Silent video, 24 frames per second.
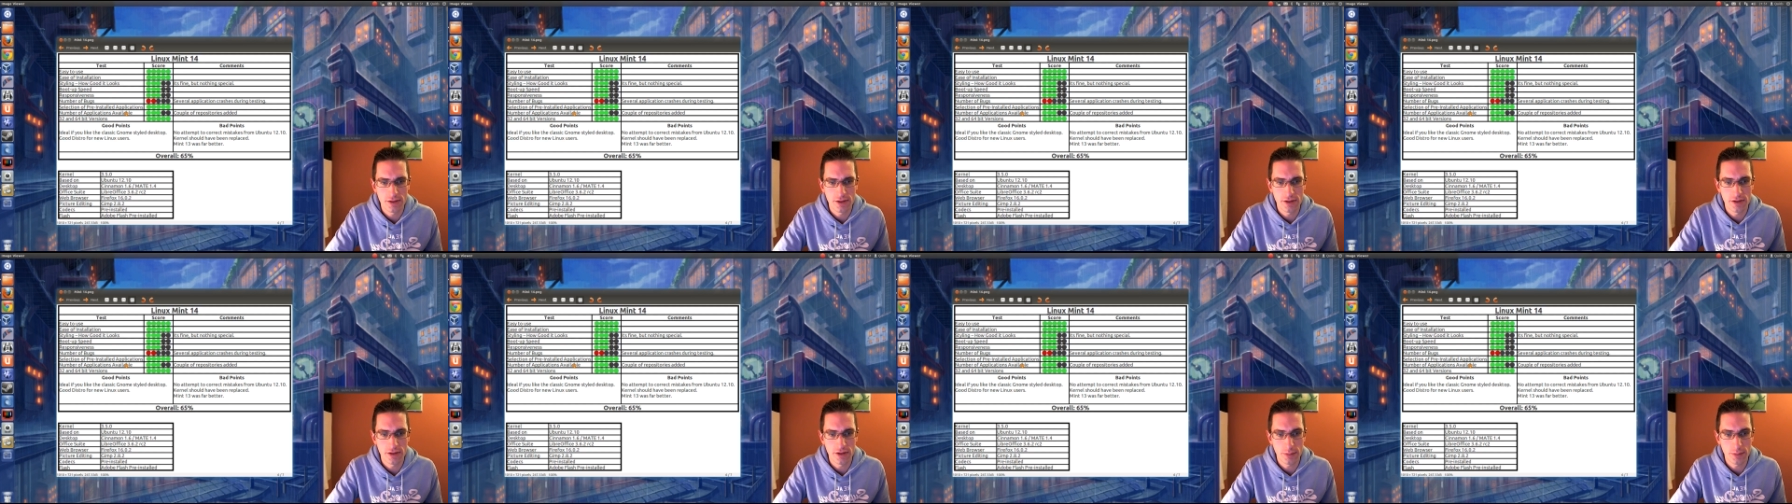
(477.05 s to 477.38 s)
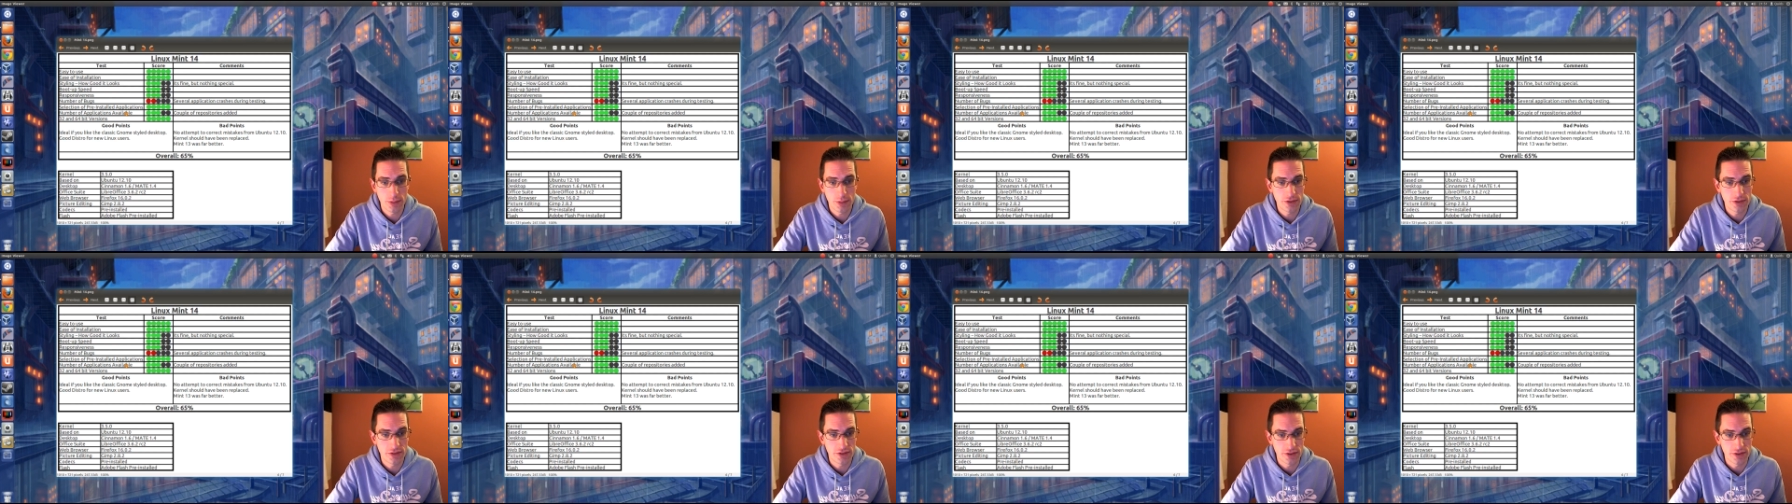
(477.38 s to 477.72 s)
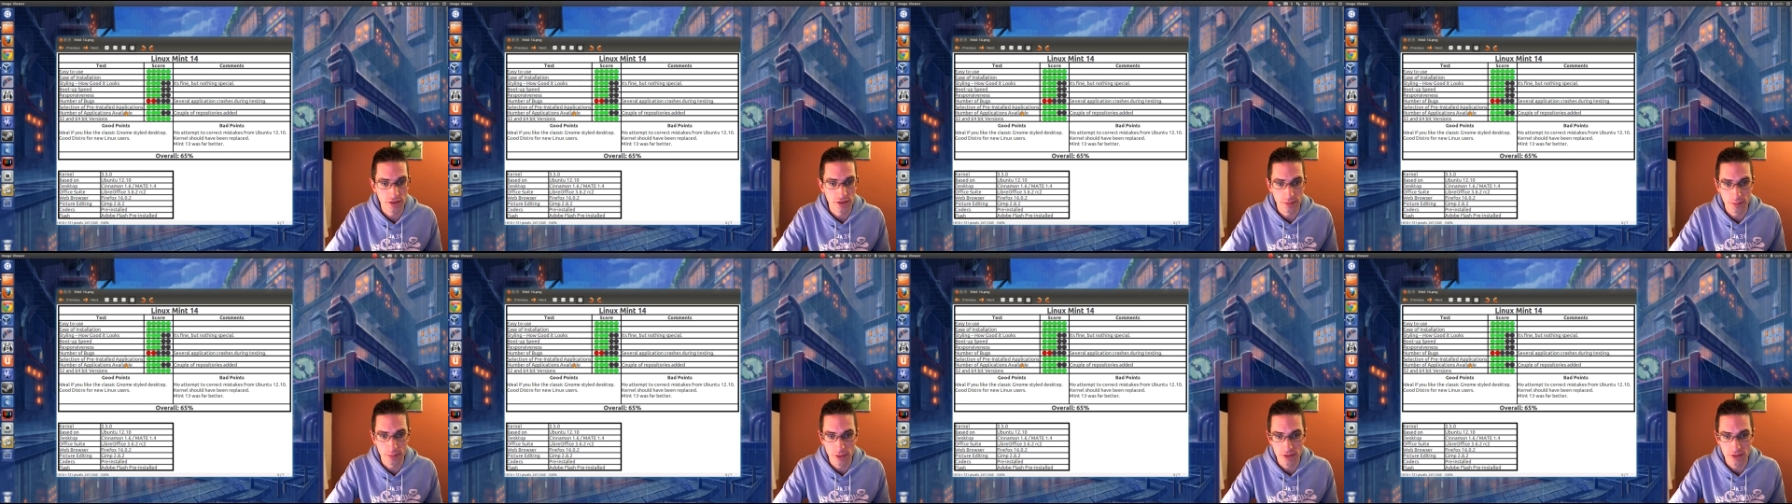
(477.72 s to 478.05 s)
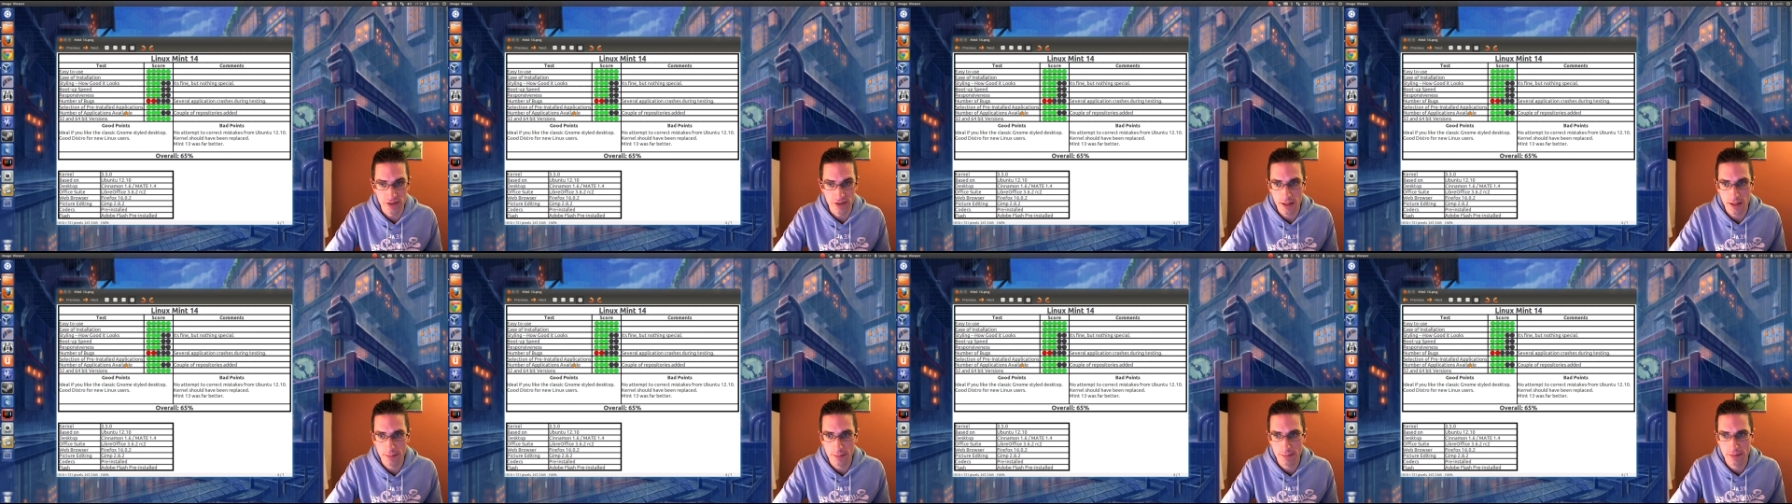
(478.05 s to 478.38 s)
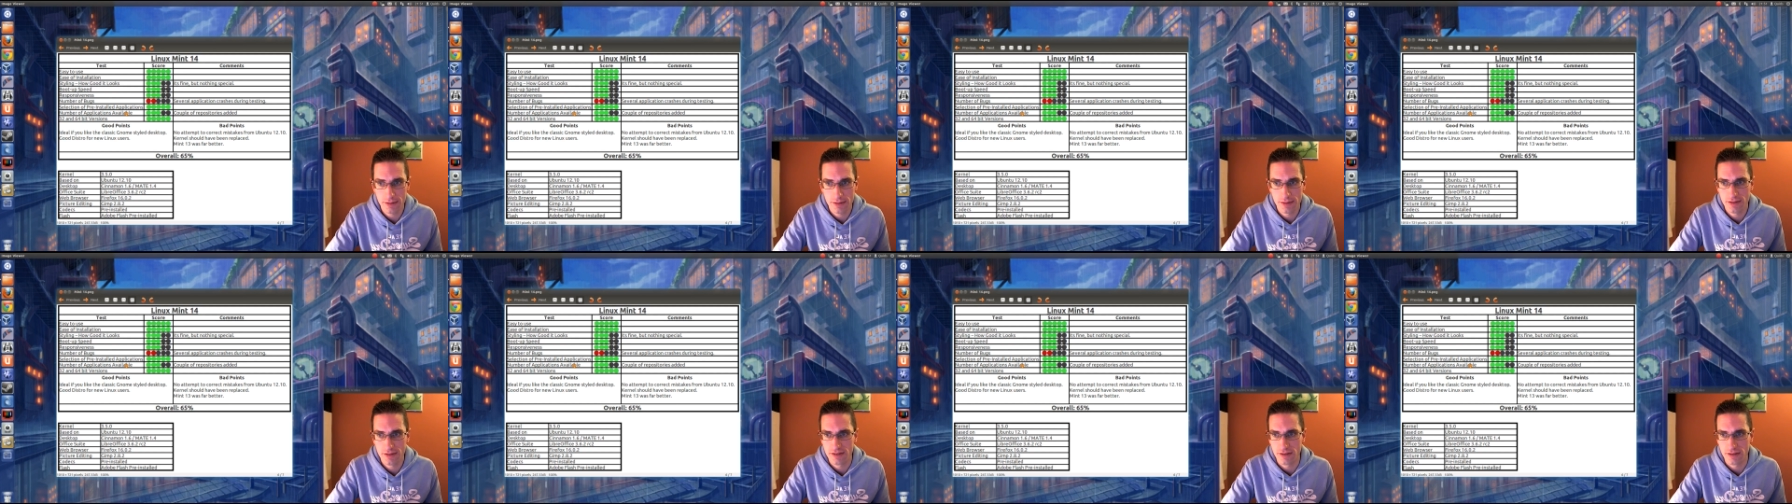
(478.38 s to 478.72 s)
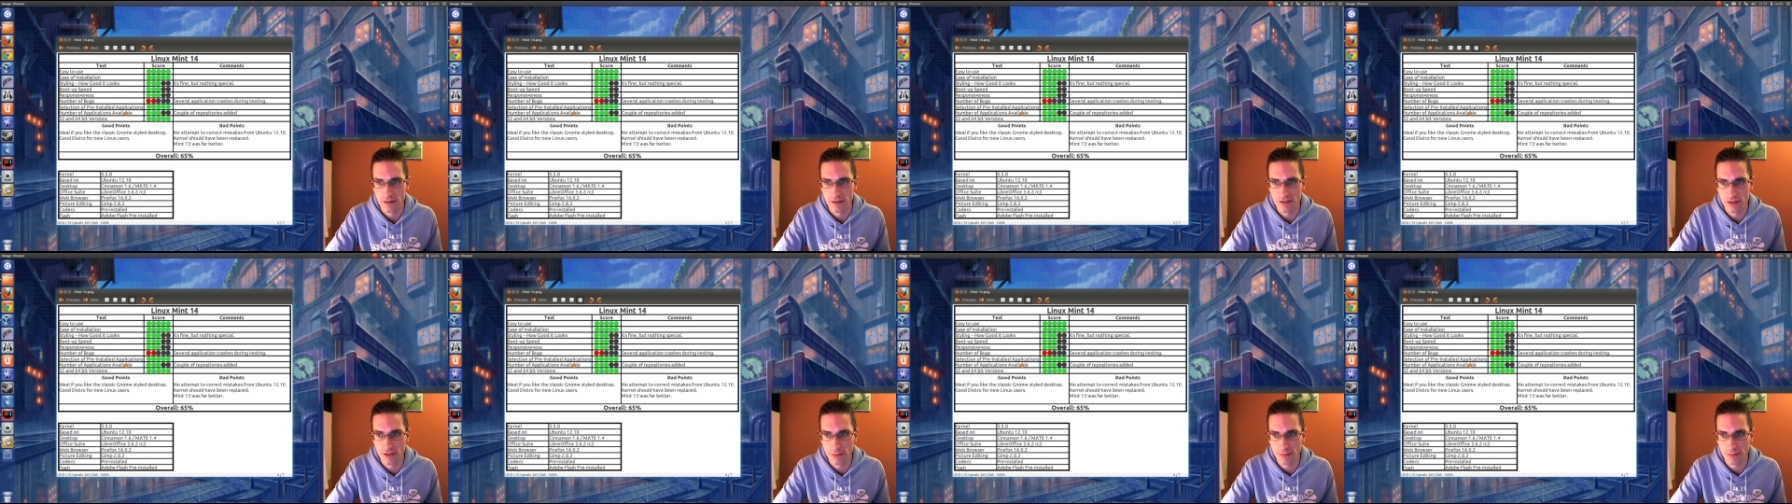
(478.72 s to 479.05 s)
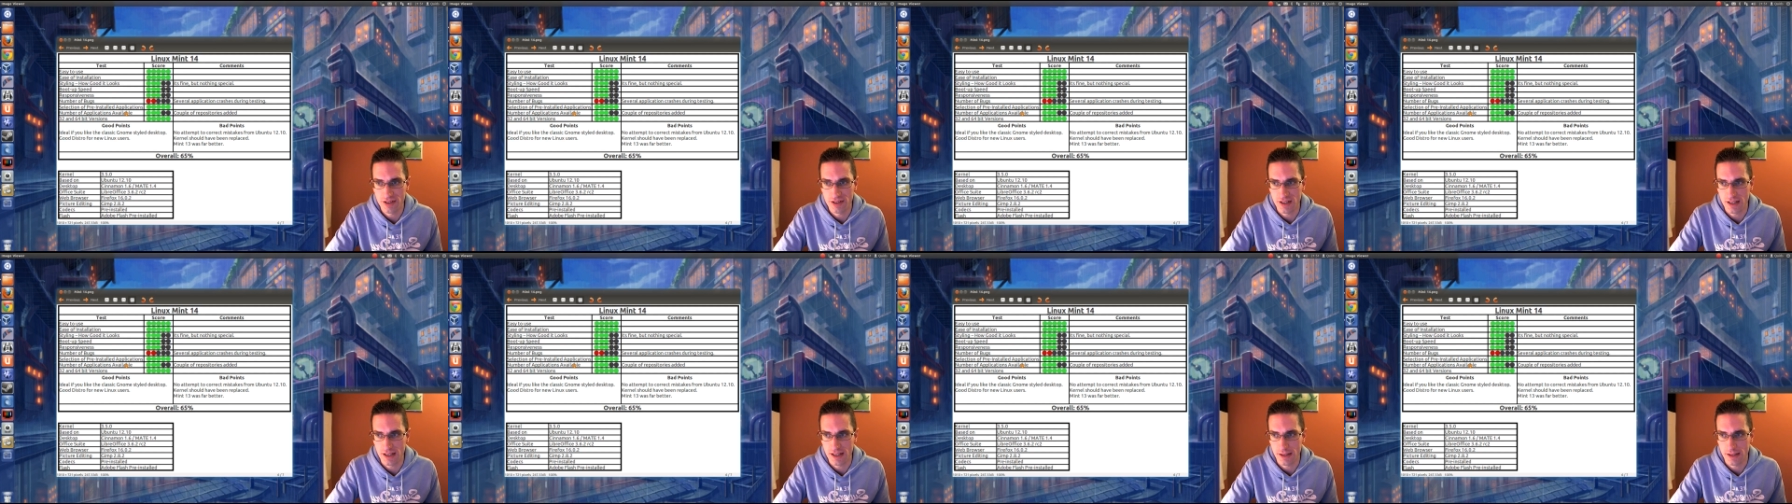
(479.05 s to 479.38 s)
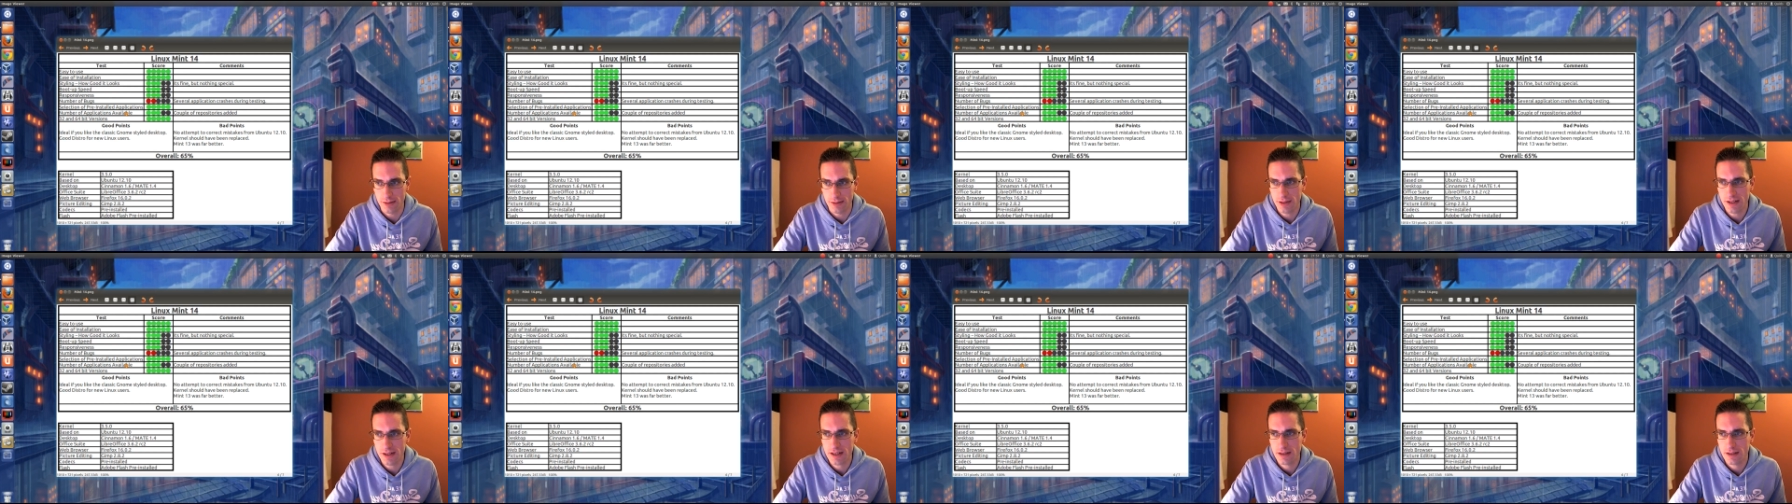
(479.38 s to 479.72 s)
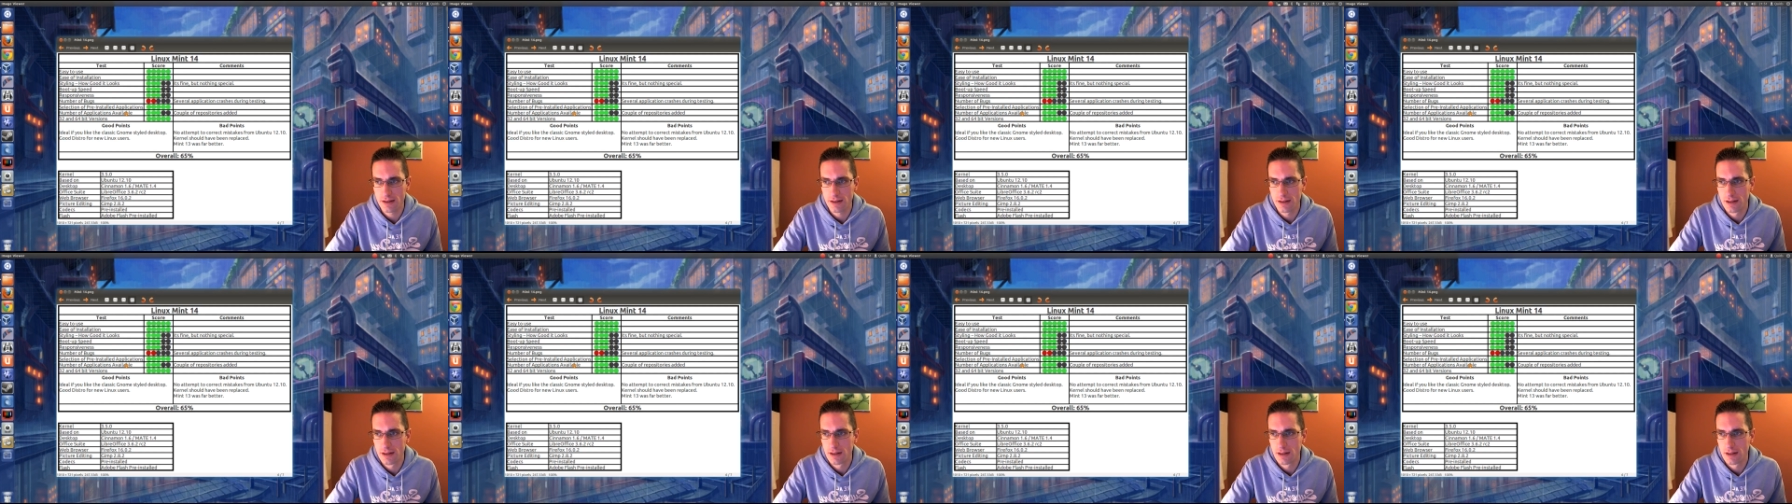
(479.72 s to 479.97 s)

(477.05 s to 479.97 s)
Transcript: than Ubuntu to boot up, so it's not particularly quick.